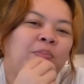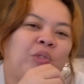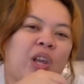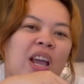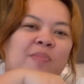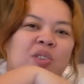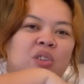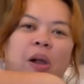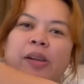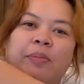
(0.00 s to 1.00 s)

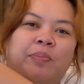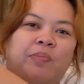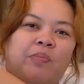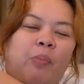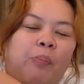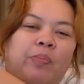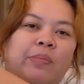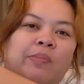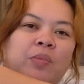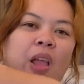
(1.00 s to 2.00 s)
James.
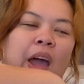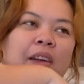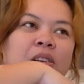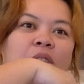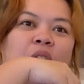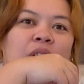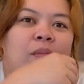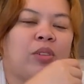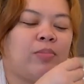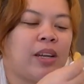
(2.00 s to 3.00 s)
I don't know,
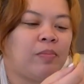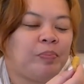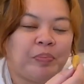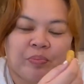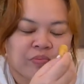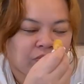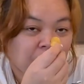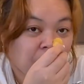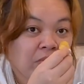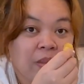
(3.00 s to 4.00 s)
James, but
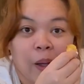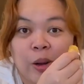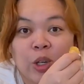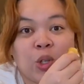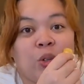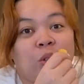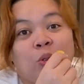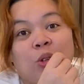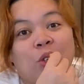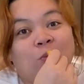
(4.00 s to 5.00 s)
you're so
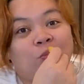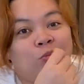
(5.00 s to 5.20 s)
good.